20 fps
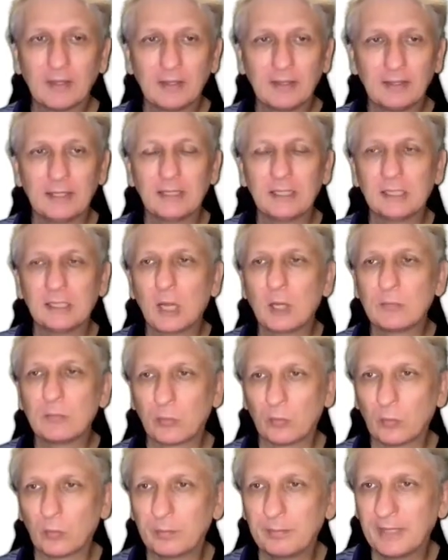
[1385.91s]
in an
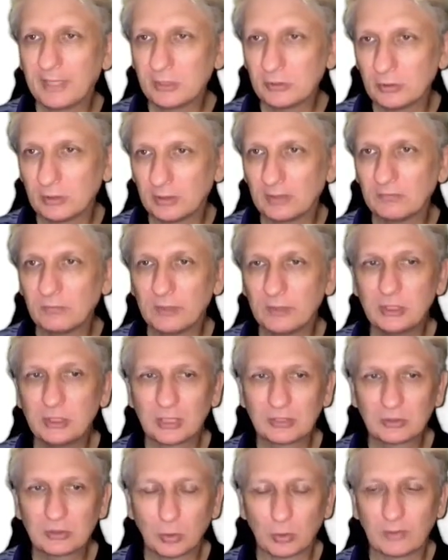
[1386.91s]
overall picture if we
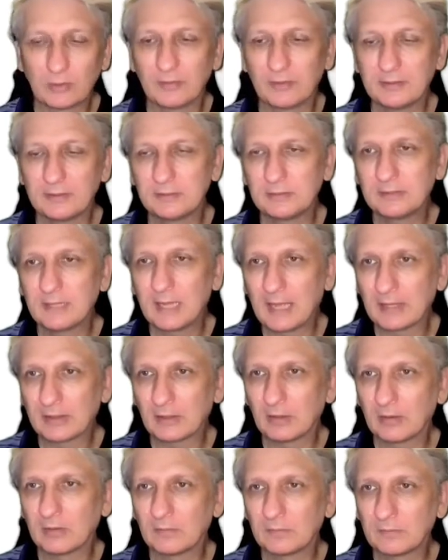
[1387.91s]
just look at the
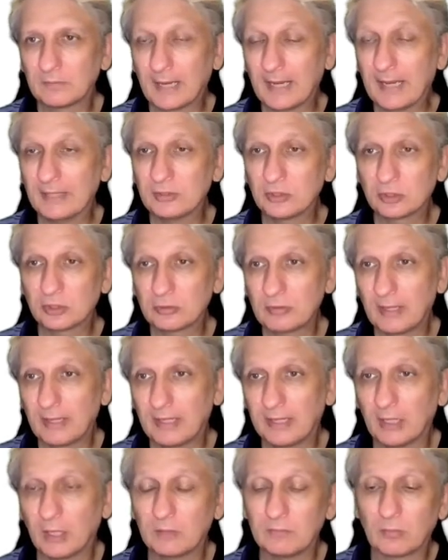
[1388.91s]
data as Australia
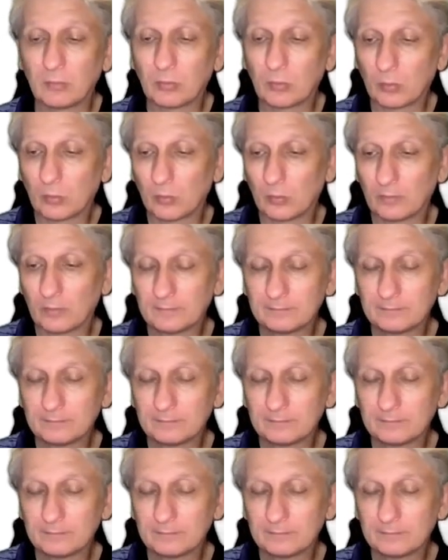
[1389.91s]
overall.